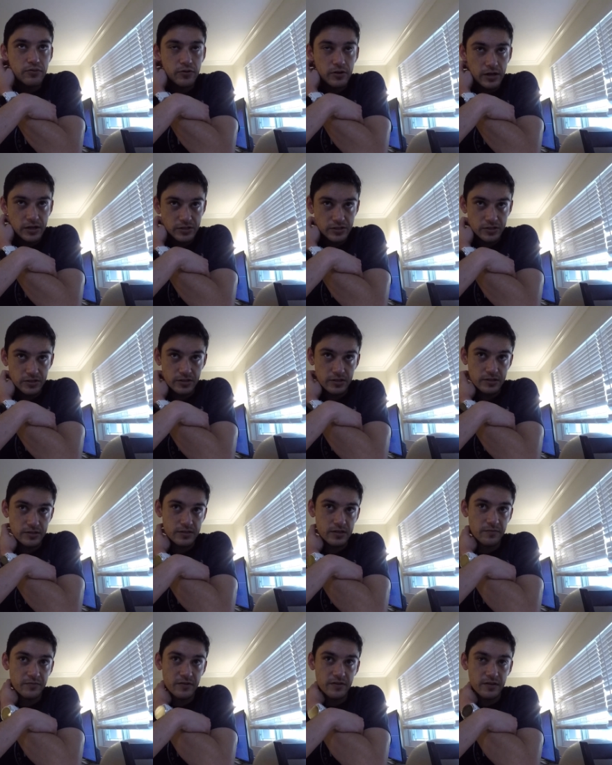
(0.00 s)
pressure,
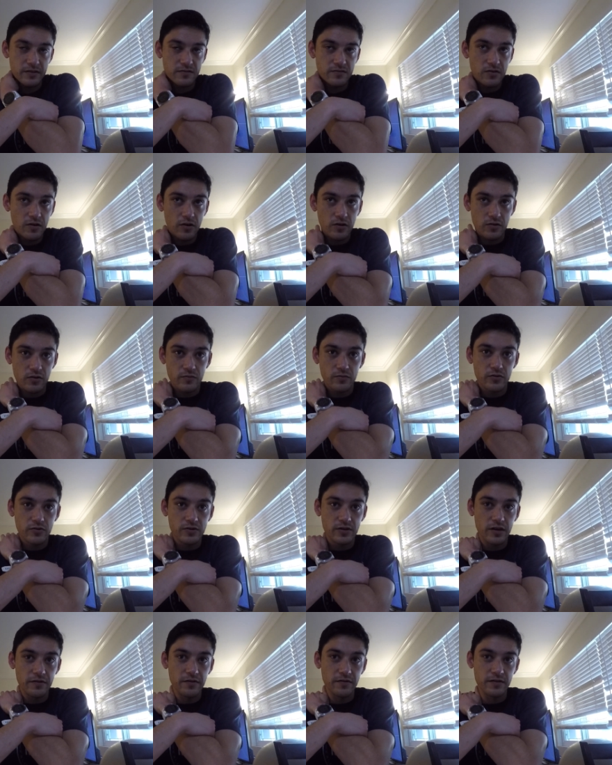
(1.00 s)
something that's
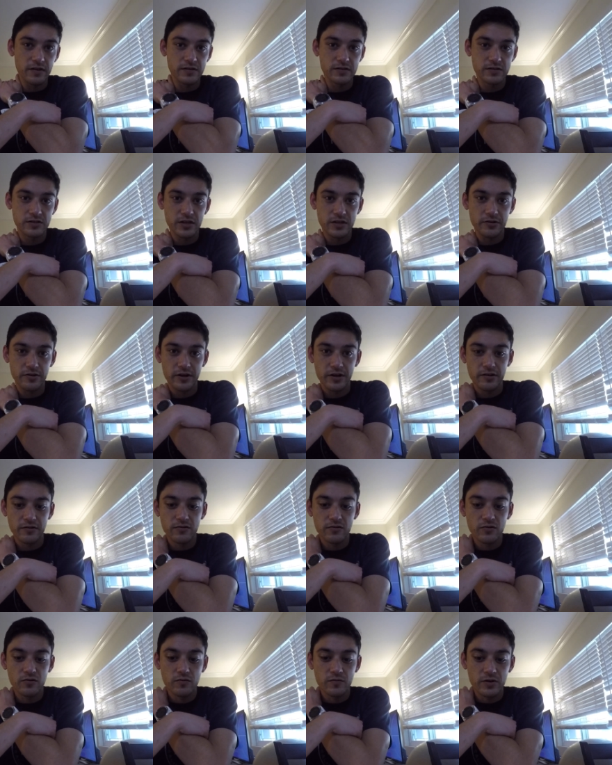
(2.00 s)
tolerable, nothing that's
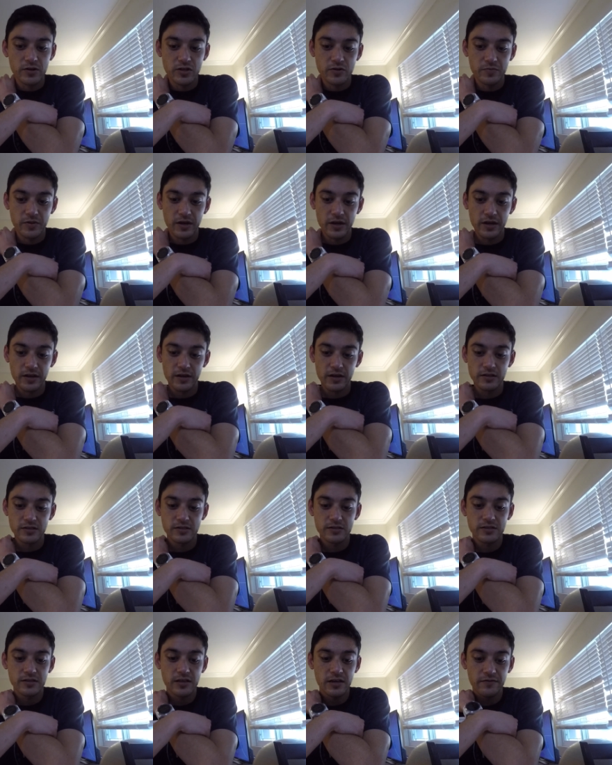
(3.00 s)
generating too much pain,
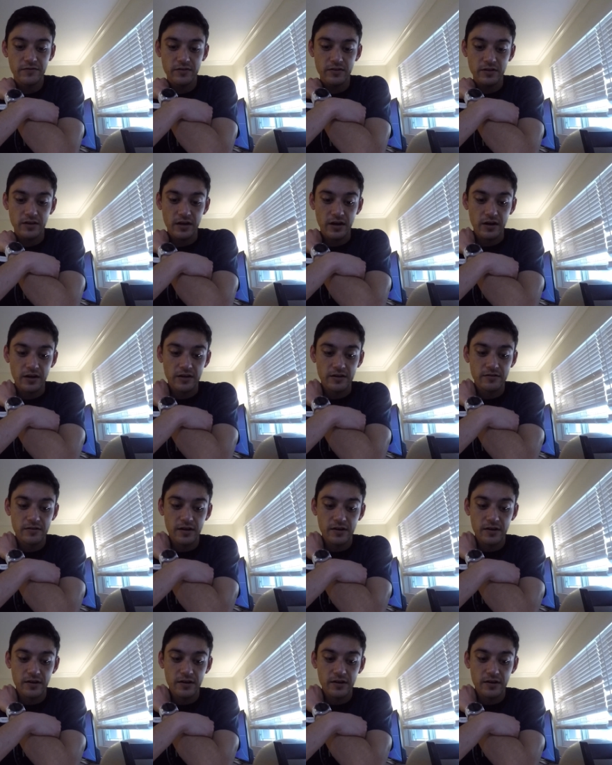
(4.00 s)
and just leave it there.